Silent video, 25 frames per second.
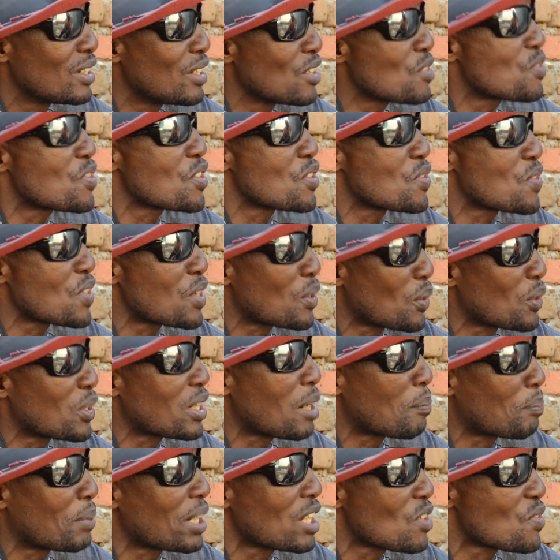This is the
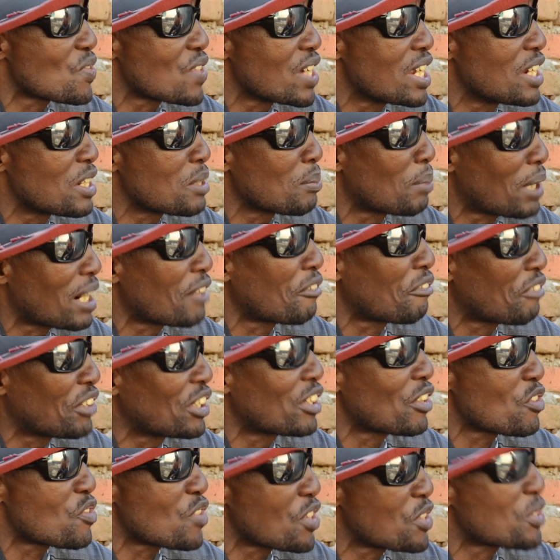Ruda president,
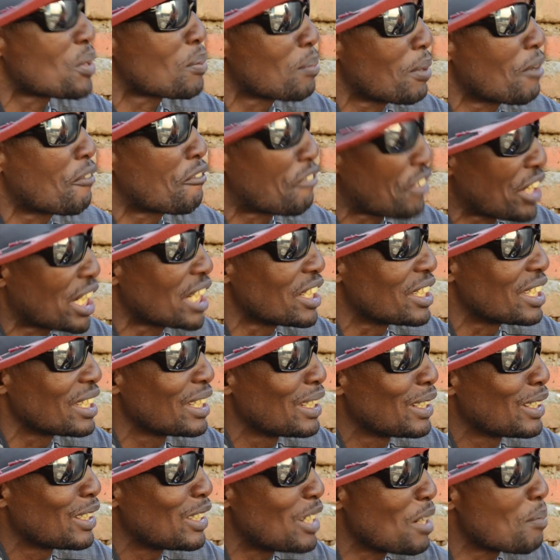Barafinda Sekikubo Fred,
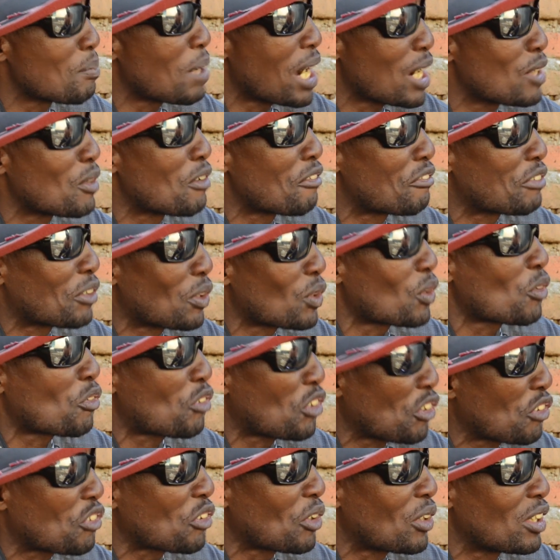the man of all
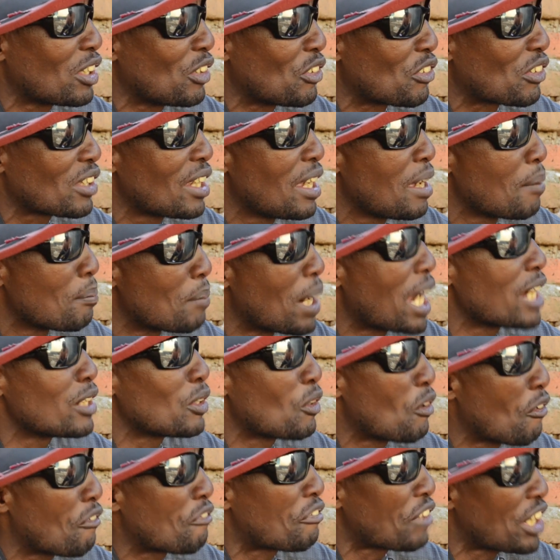seasons, man
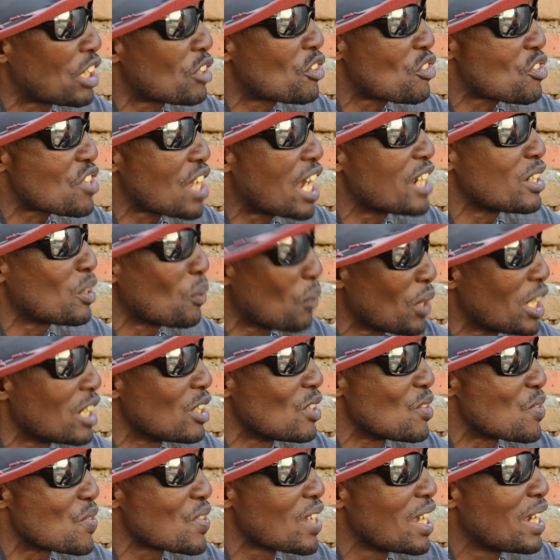who fights and
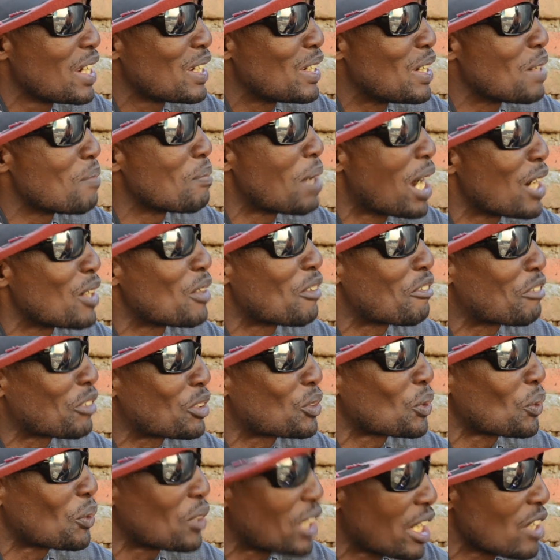wins, the man
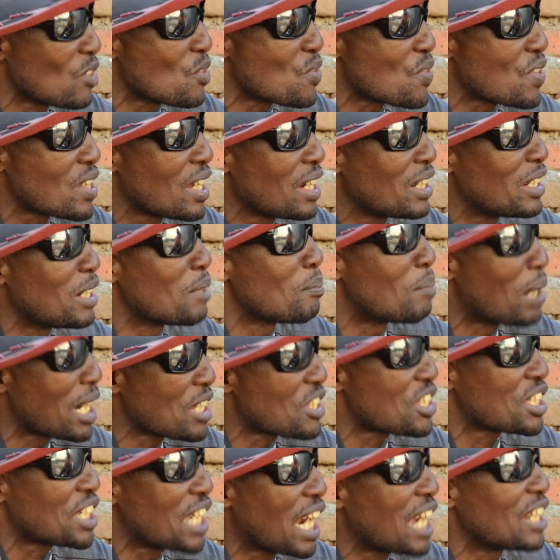of two days, the
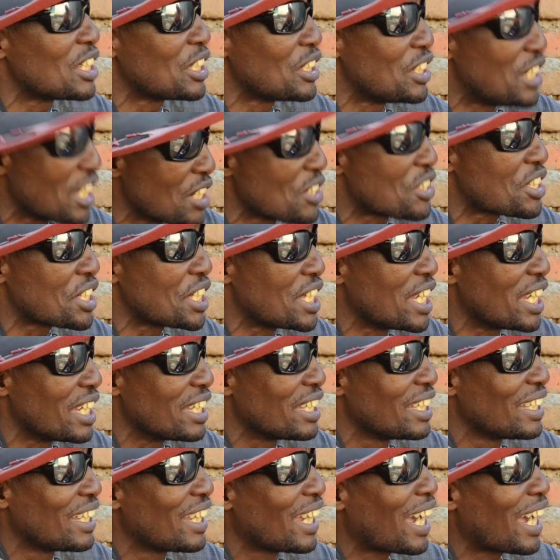birthday and the death day.